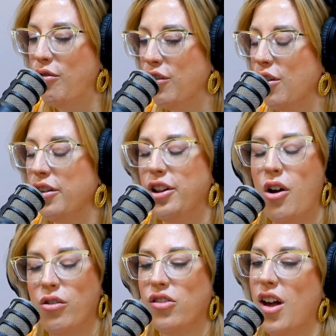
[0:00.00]
For a
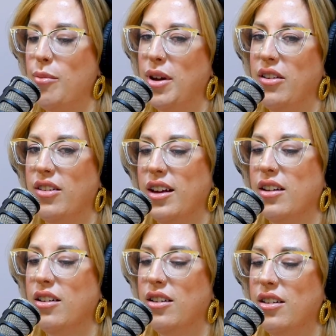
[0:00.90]
long time I was like,
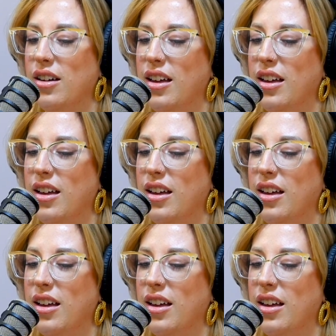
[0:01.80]
oh,